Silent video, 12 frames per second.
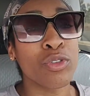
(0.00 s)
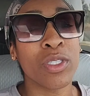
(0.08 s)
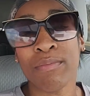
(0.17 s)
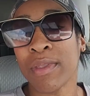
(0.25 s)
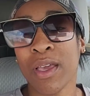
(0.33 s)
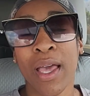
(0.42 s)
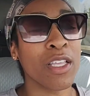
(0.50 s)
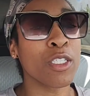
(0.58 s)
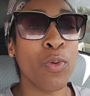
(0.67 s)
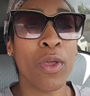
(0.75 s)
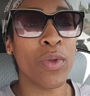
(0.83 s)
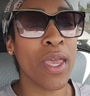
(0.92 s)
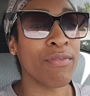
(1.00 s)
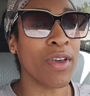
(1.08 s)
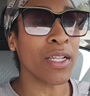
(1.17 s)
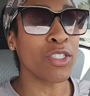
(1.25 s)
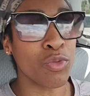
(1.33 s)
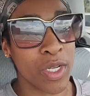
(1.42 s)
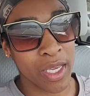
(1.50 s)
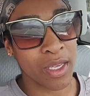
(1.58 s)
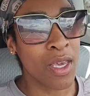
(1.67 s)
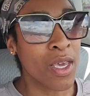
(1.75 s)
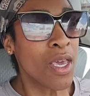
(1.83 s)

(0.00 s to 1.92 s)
something. At this point, we have got to dig.